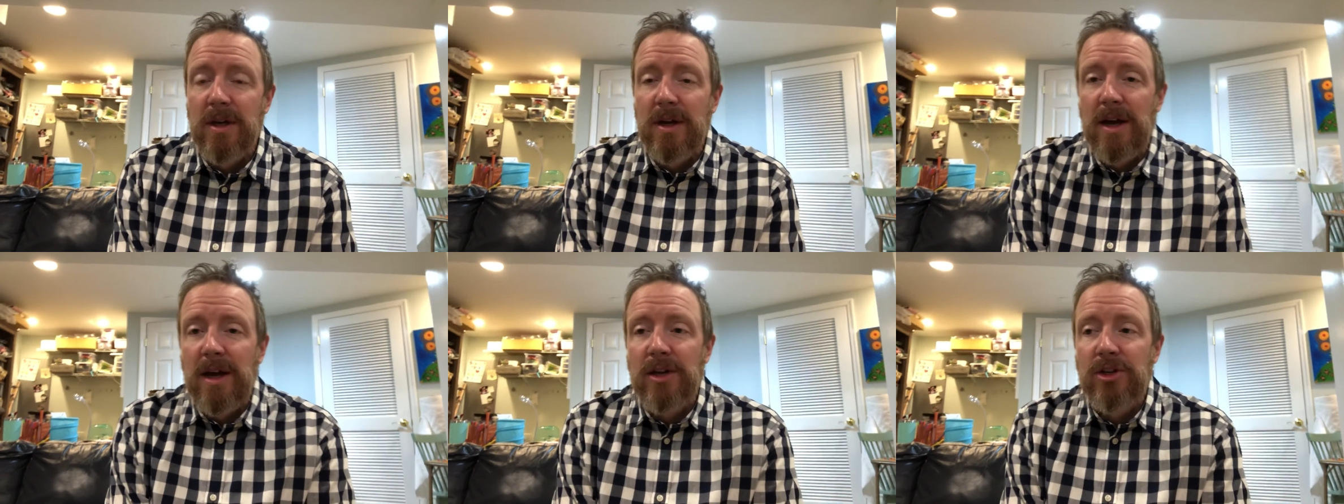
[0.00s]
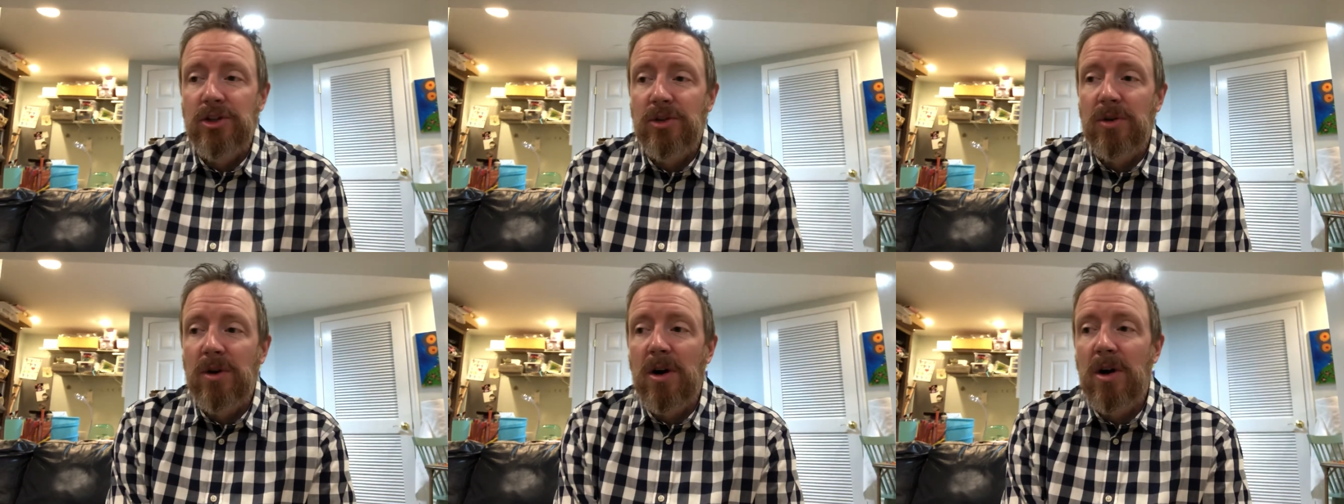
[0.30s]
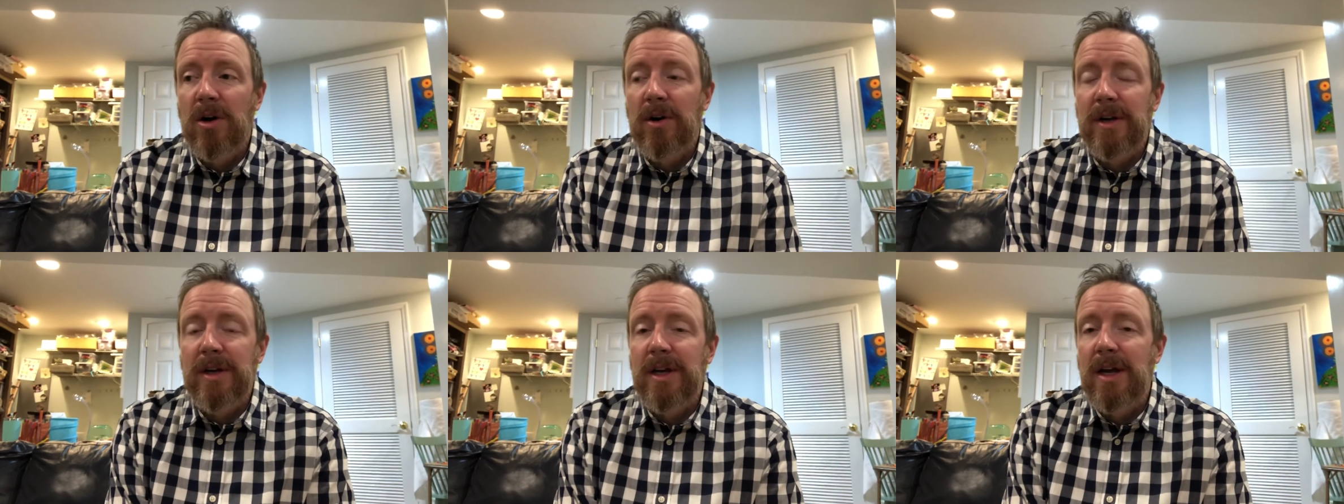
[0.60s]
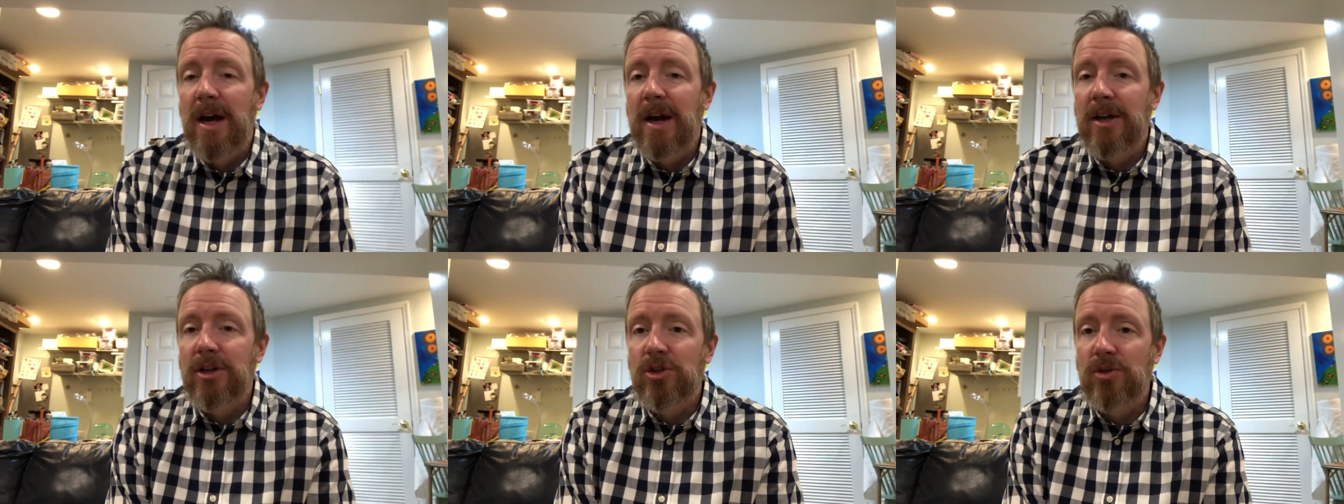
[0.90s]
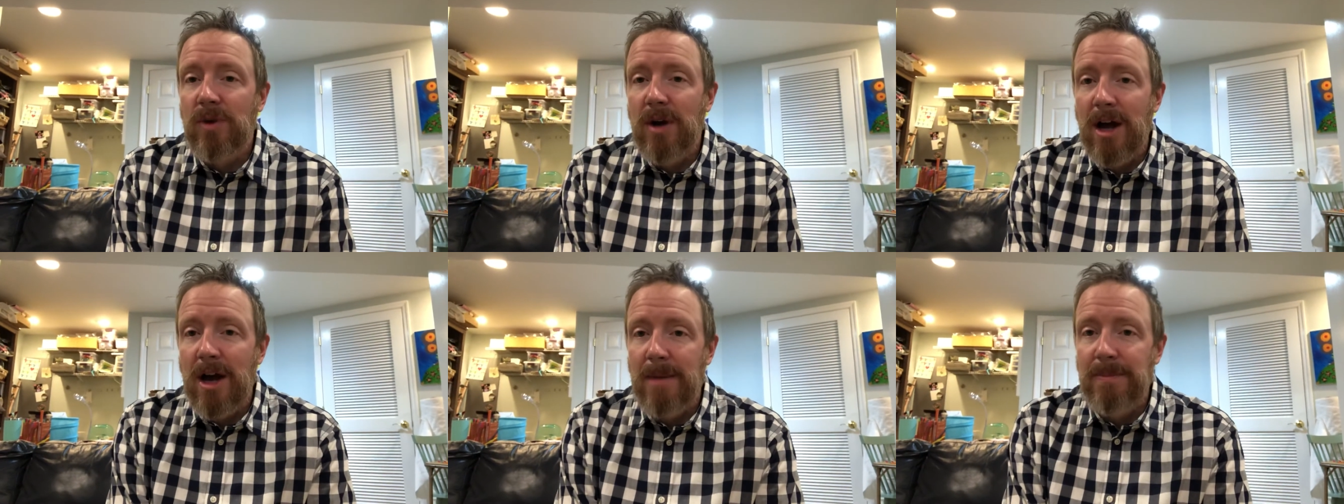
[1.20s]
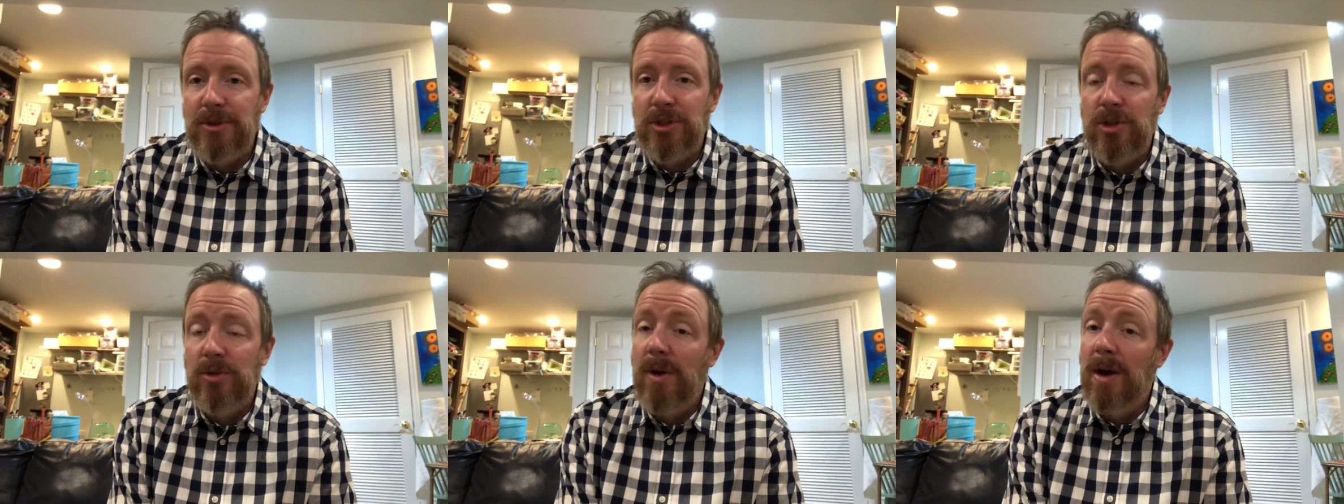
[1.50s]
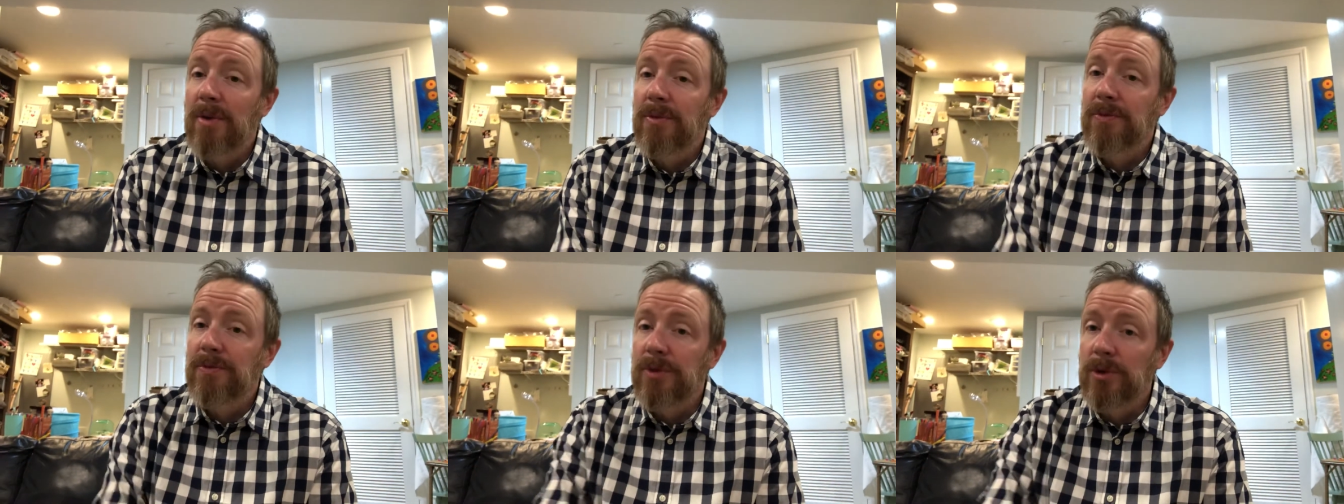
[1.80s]
As your RNI drops, you
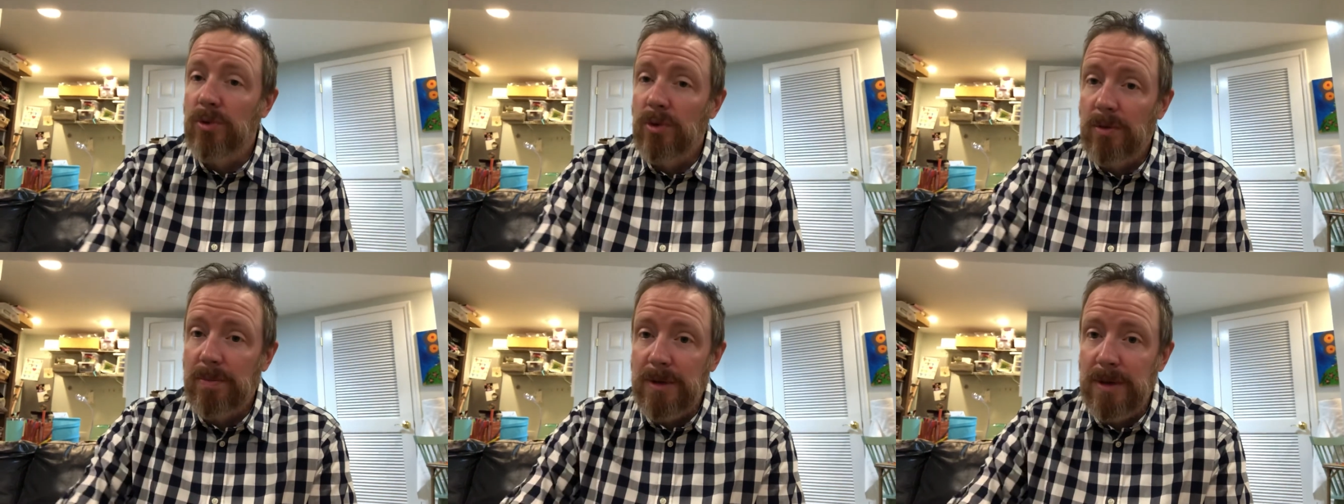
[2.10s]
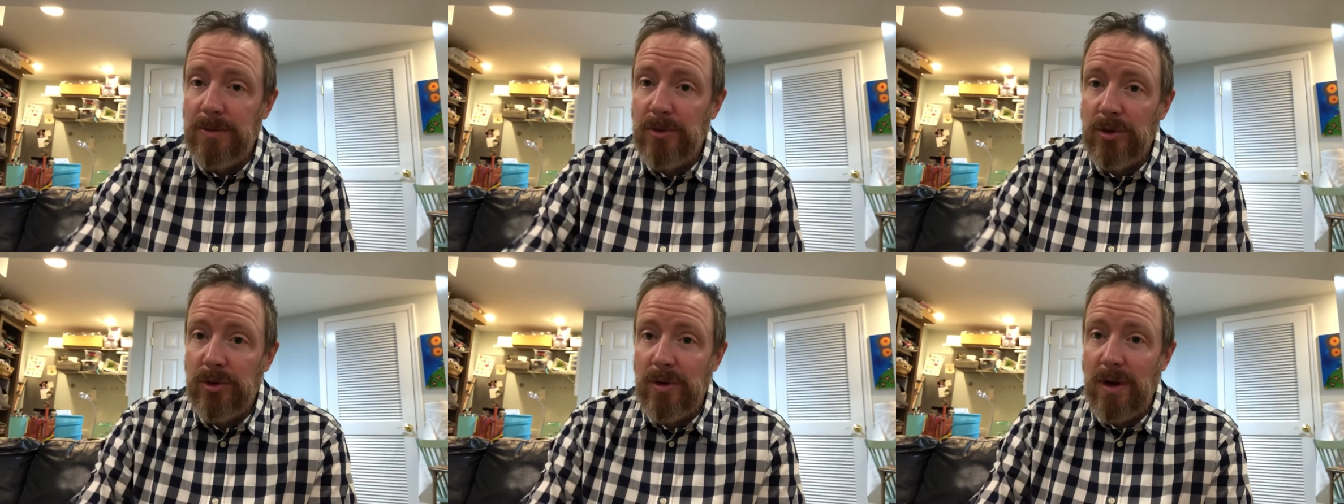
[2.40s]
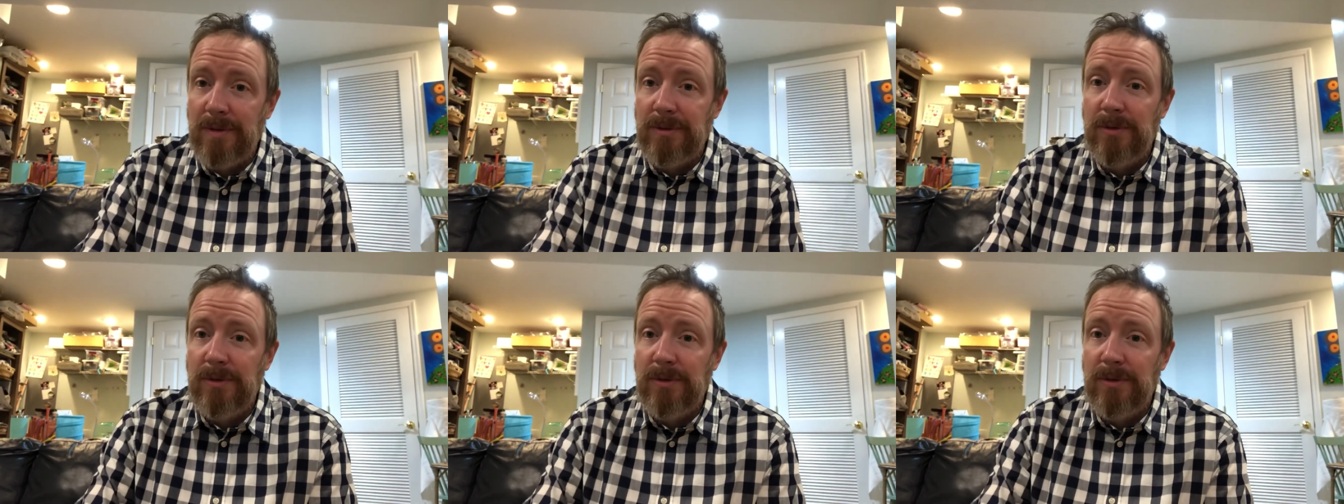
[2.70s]
have fewer people you have to